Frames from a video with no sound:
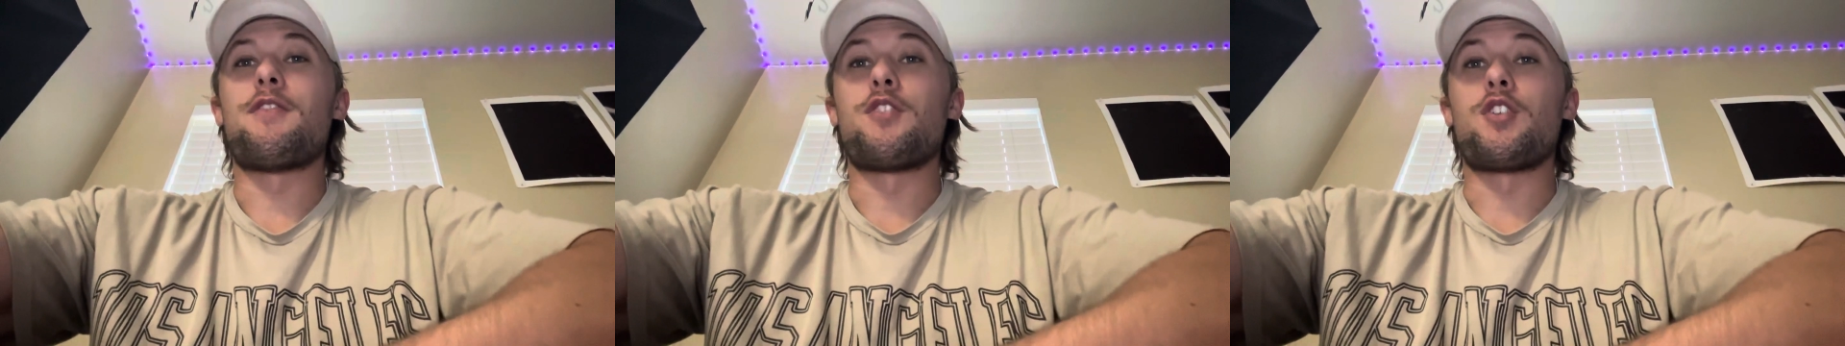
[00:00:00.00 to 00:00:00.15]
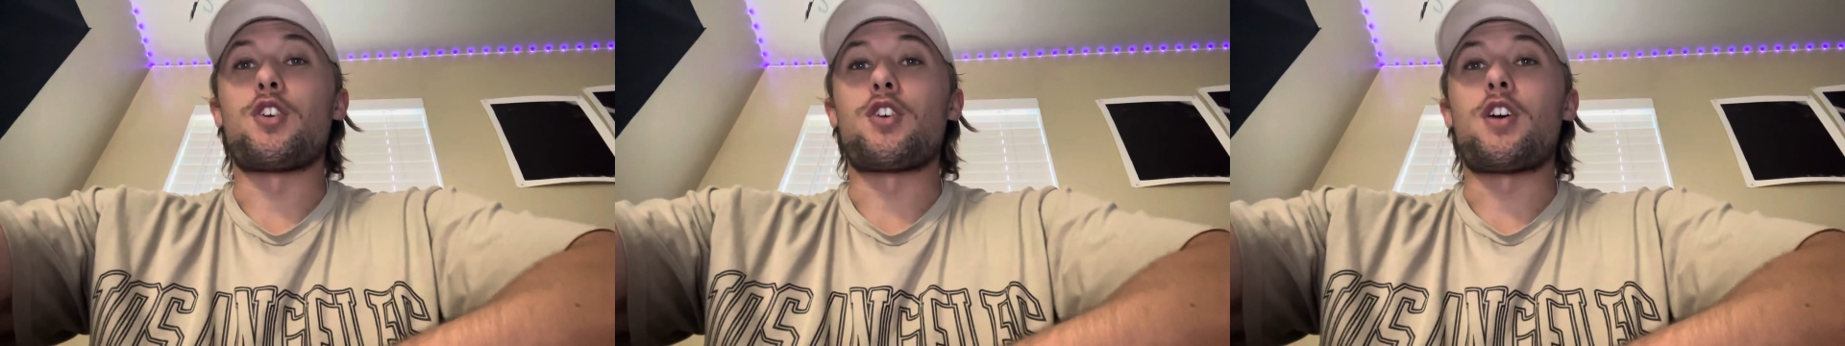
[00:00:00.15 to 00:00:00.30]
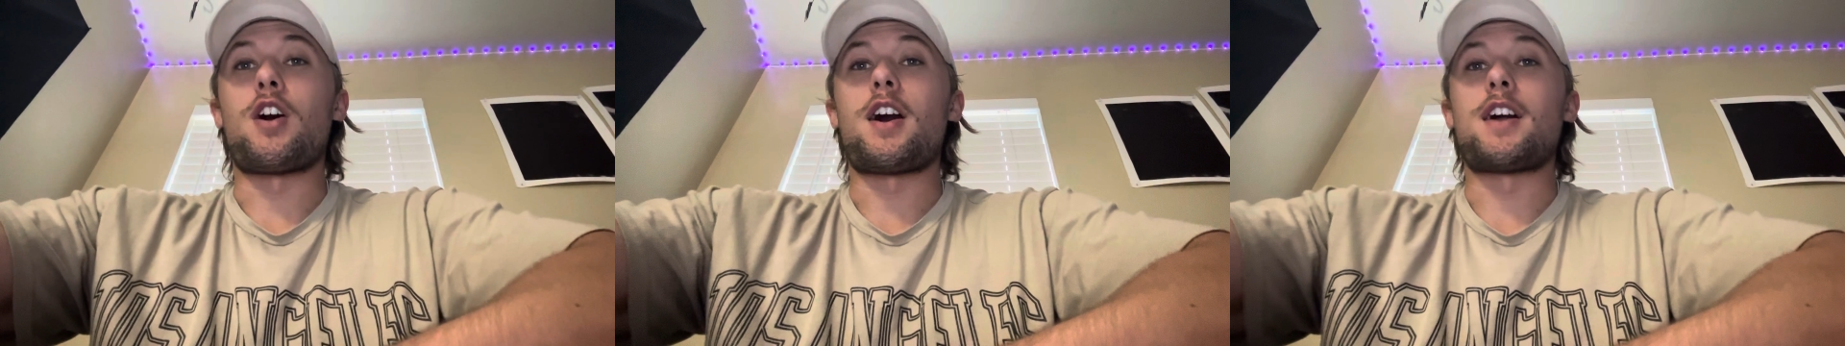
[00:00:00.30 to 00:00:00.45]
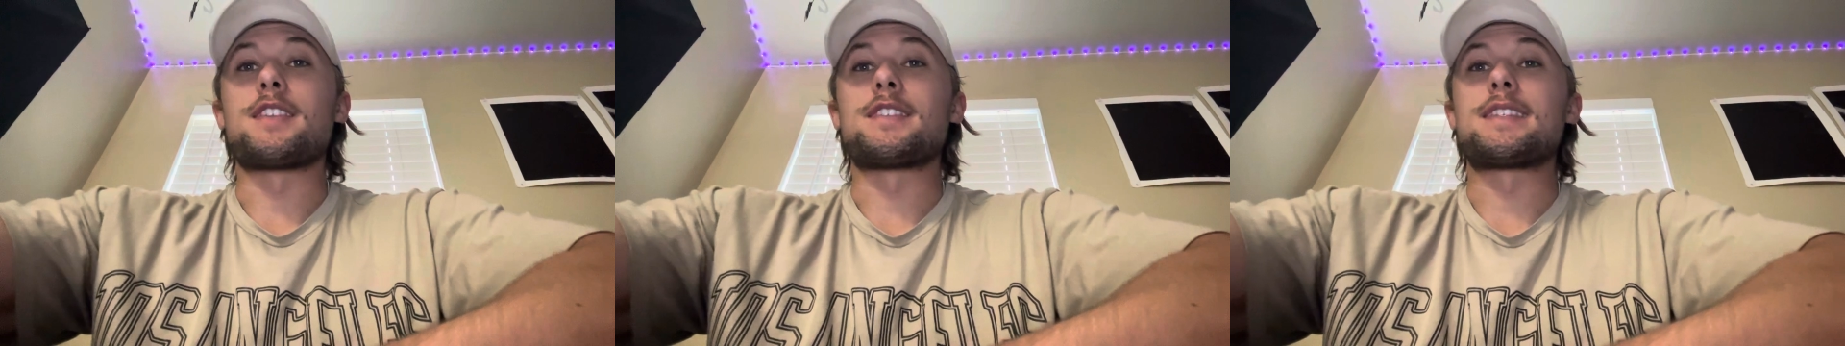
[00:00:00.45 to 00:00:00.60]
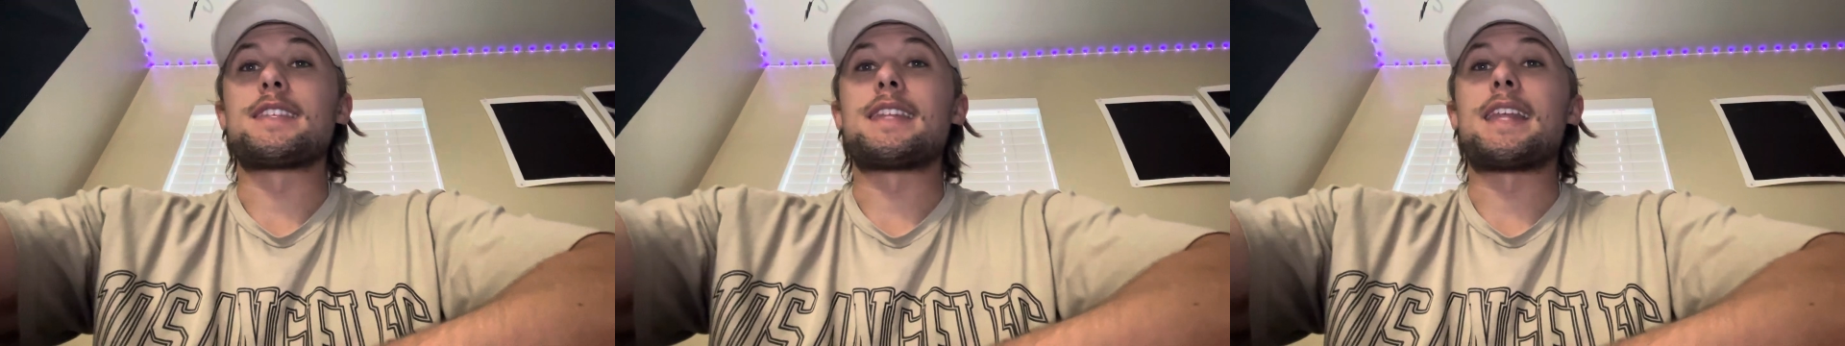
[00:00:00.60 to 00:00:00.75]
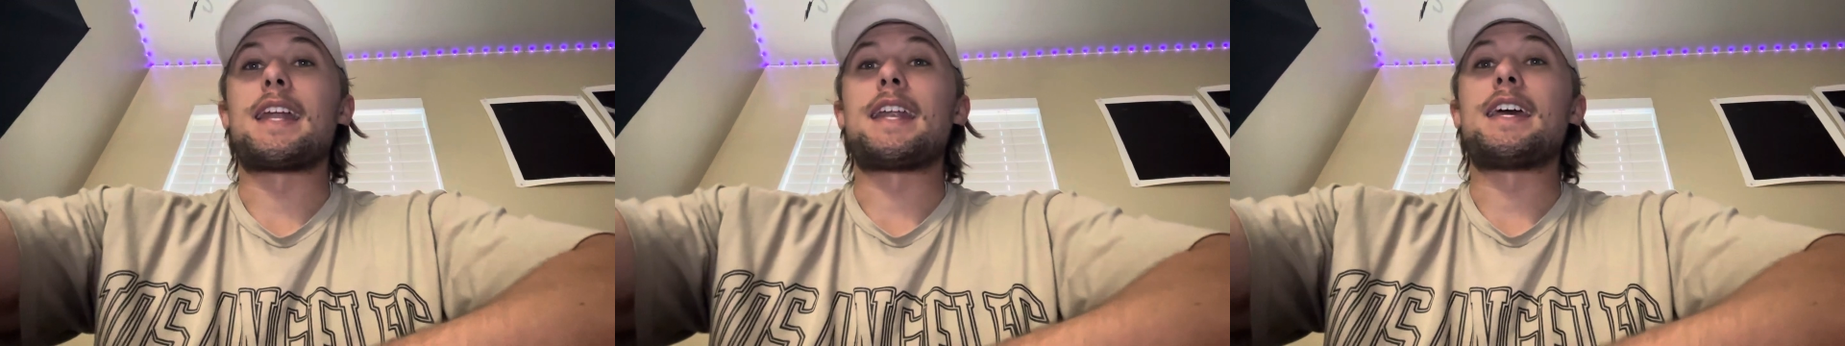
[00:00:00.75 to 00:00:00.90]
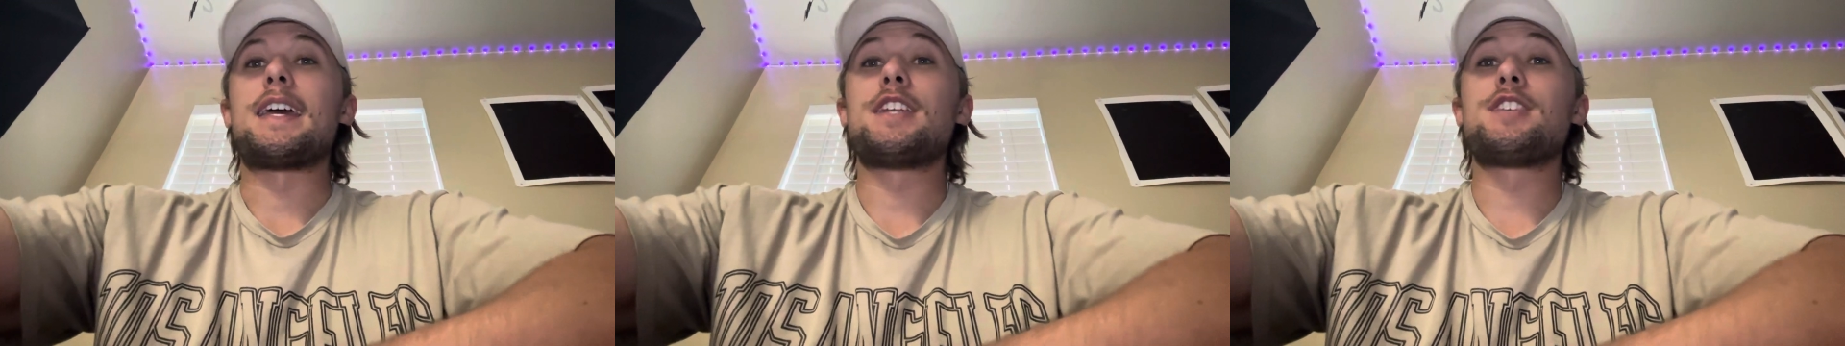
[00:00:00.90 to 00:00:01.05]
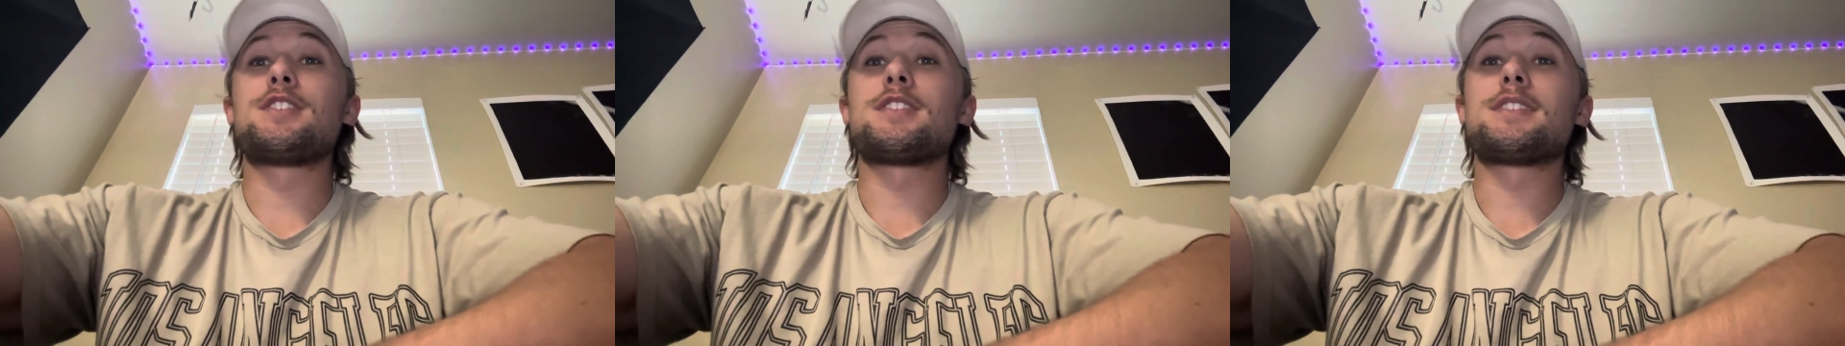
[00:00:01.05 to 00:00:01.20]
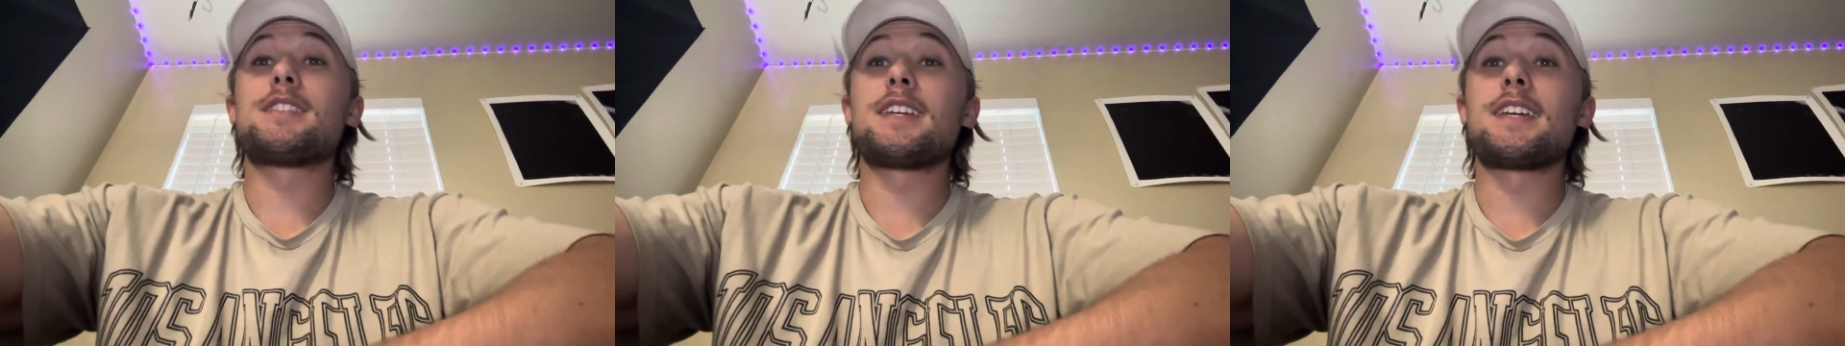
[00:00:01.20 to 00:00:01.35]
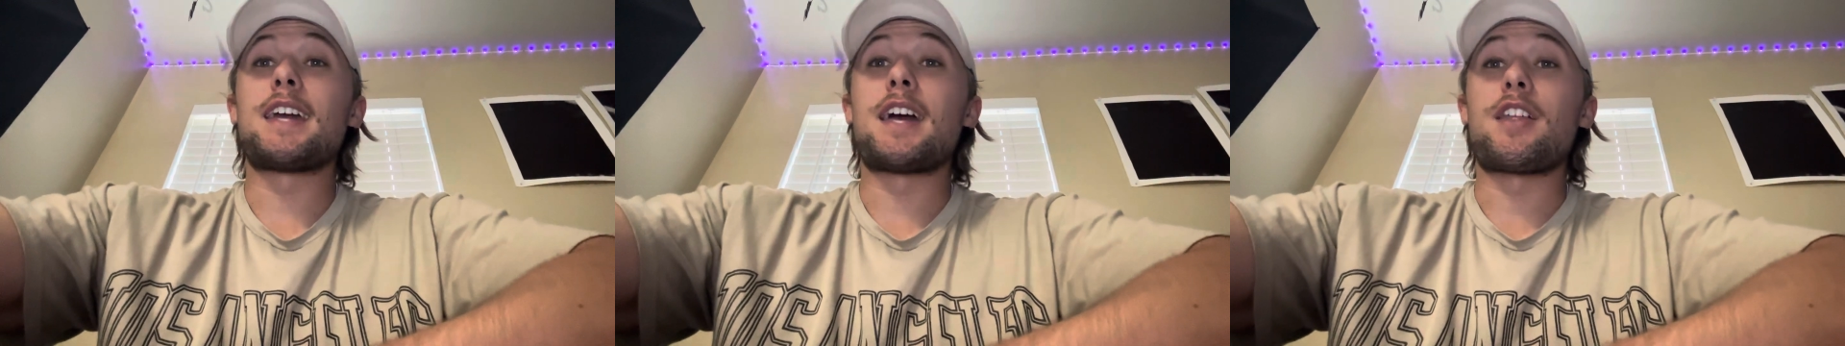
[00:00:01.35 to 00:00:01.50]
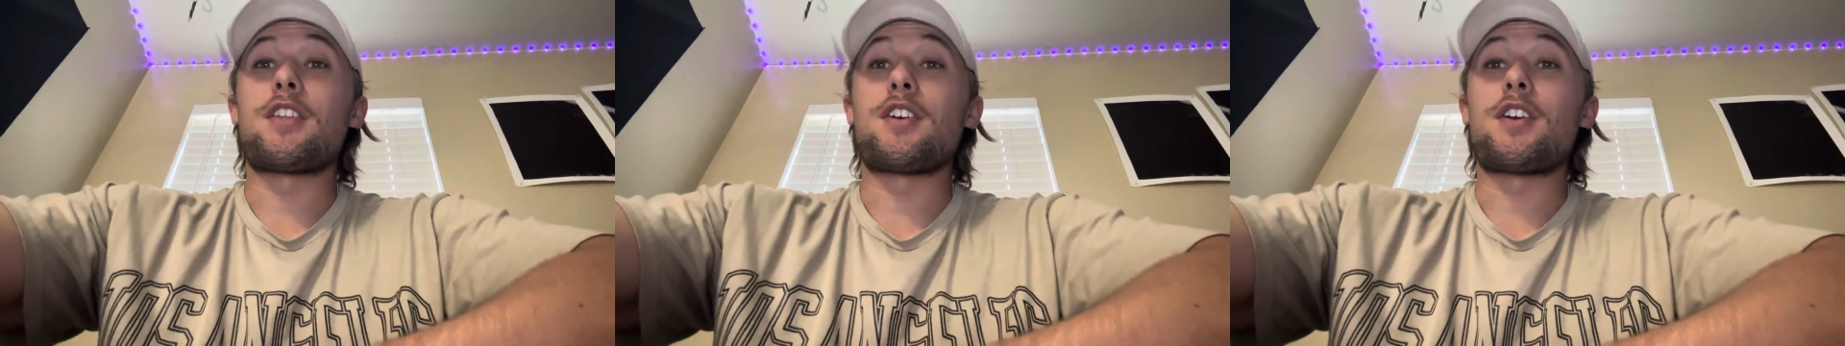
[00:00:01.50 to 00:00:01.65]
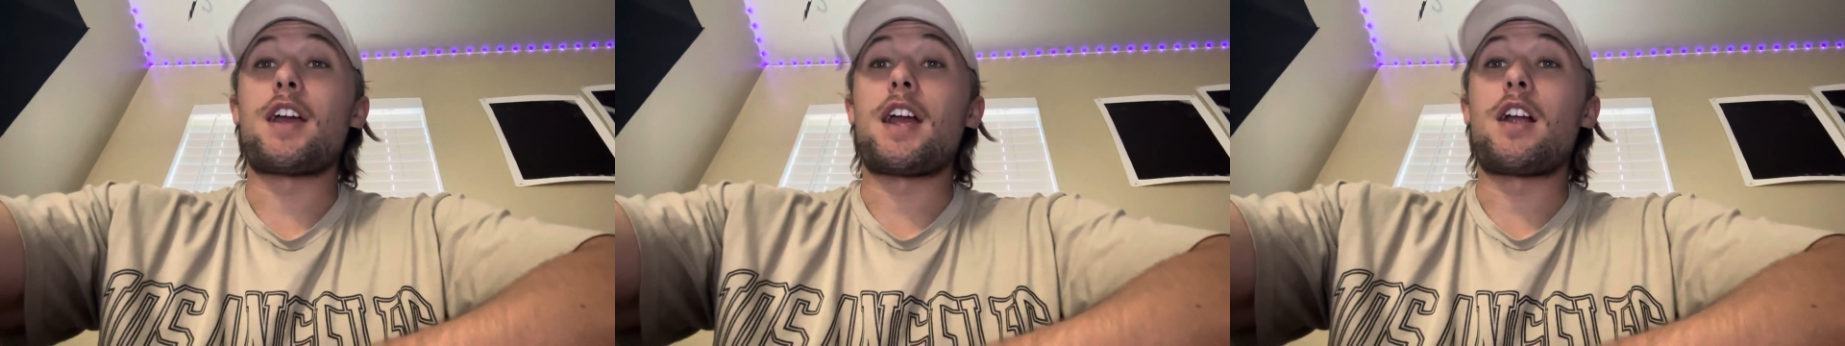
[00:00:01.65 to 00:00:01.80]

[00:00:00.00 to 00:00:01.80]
neurons that hitches together